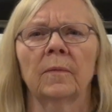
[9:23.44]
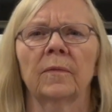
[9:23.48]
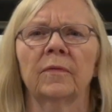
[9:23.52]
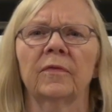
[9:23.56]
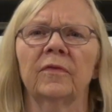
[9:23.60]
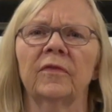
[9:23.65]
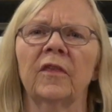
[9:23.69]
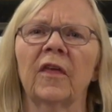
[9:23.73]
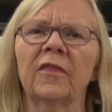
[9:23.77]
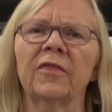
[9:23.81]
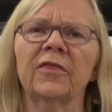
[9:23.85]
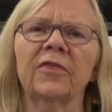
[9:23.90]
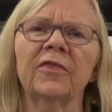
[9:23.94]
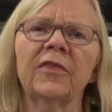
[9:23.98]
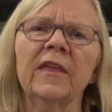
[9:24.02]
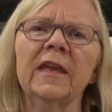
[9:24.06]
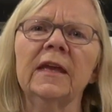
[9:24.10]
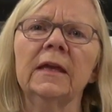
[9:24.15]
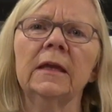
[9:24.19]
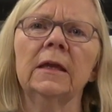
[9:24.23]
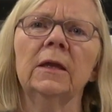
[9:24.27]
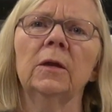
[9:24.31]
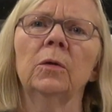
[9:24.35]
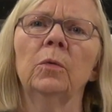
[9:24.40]
The
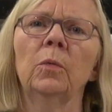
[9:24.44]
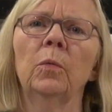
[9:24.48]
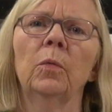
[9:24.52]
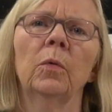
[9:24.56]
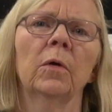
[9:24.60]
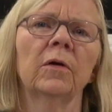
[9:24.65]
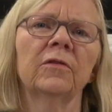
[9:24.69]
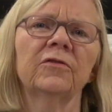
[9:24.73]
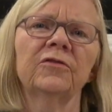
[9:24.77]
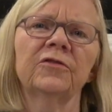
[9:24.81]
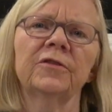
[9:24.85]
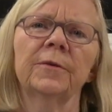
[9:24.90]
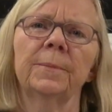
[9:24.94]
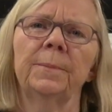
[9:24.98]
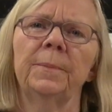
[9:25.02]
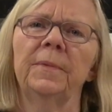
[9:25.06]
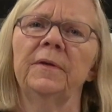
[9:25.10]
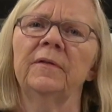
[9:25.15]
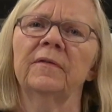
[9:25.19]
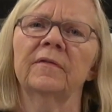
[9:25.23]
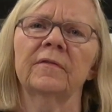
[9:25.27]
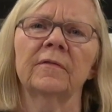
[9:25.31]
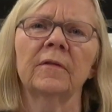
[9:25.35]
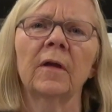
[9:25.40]
thing you worship
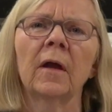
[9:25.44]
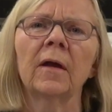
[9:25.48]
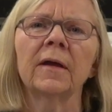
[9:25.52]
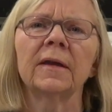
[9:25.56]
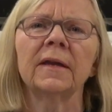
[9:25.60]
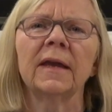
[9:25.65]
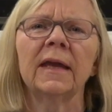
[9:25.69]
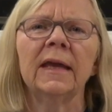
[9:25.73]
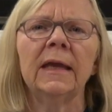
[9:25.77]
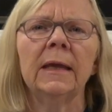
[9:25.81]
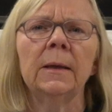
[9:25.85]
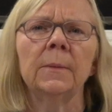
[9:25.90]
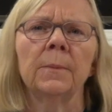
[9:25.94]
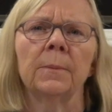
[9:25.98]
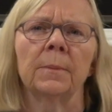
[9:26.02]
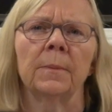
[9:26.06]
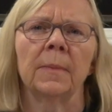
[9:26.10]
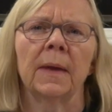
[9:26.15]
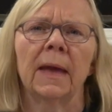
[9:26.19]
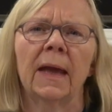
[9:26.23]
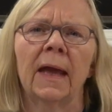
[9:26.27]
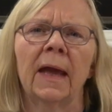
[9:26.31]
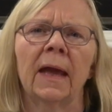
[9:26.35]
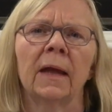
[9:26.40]
is not
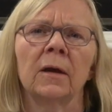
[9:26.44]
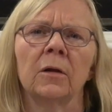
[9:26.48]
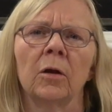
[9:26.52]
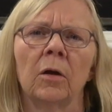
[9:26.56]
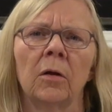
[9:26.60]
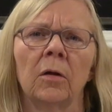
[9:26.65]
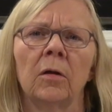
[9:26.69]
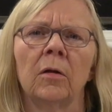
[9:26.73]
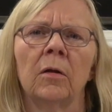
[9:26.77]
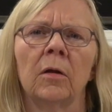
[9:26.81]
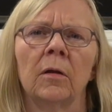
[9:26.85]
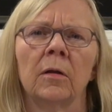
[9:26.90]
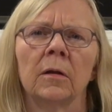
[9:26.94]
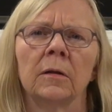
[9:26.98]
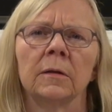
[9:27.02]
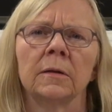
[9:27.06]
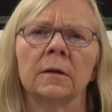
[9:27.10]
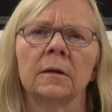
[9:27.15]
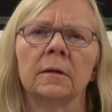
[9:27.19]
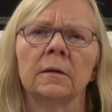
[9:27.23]
him at all.